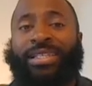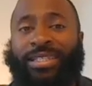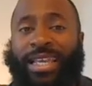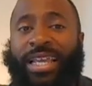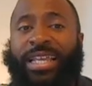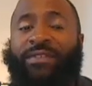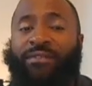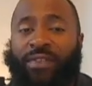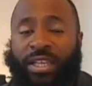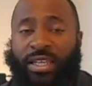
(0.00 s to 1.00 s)
Danny
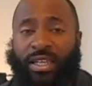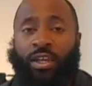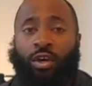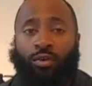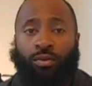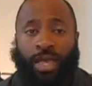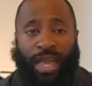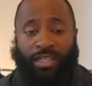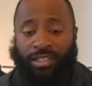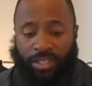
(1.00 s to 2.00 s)
Feeney, who
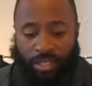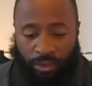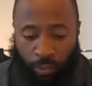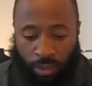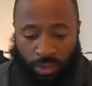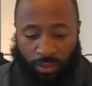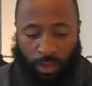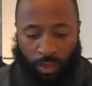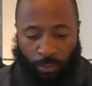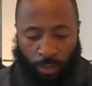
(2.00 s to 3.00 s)
actually is one of
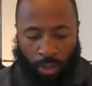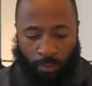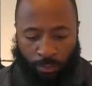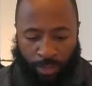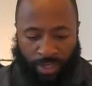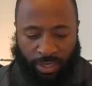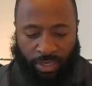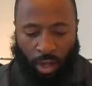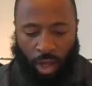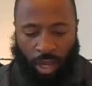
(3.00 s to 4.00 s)
the um, um big
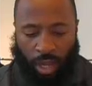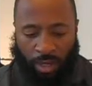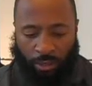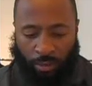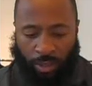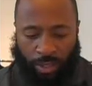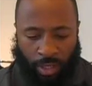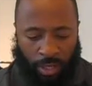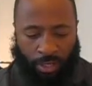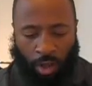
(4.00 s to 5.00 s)
and all honor and,
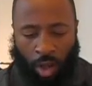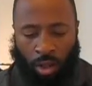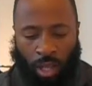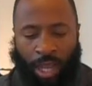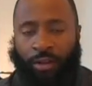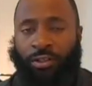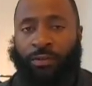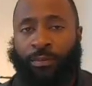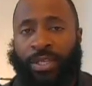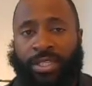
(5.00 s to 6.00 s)
and all honors
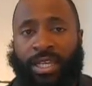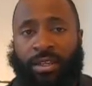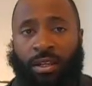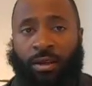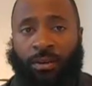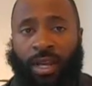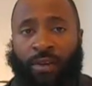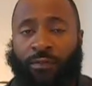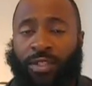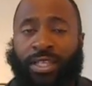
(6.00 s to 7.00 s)
of Big Ten uh,
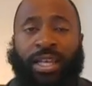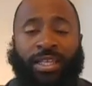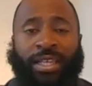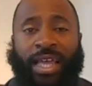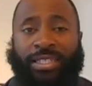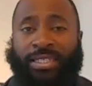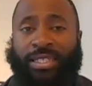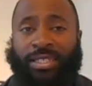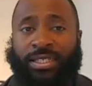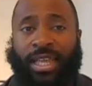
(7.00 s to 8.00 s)
conference last
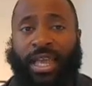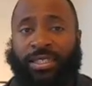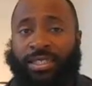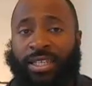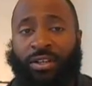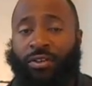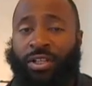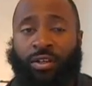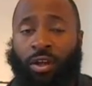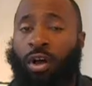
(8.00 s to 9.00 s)
season at center.
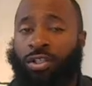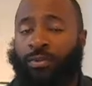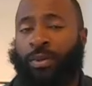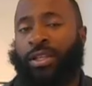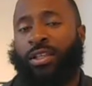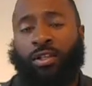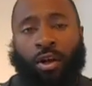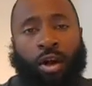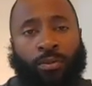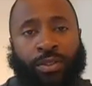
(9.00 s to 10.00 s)
He could also play the
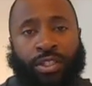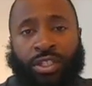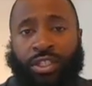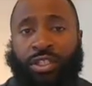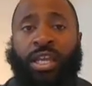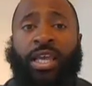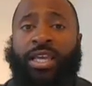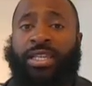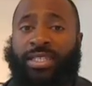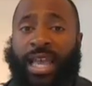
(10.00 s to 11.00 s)
guard position.
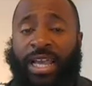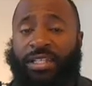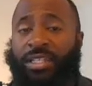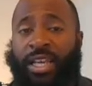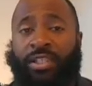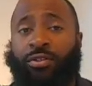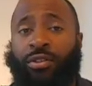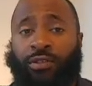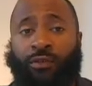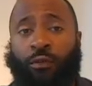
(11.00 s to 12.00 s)
He's actually entered
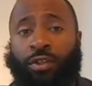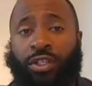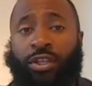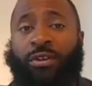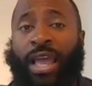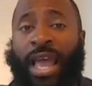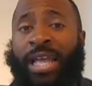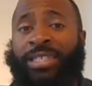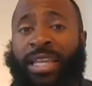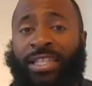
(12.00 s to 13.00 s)
his fourth year
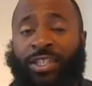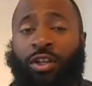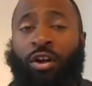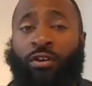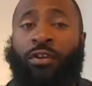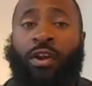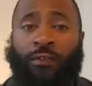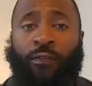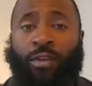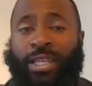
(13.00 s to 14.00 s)
as a starter
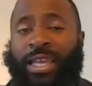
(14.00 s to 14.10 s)
for the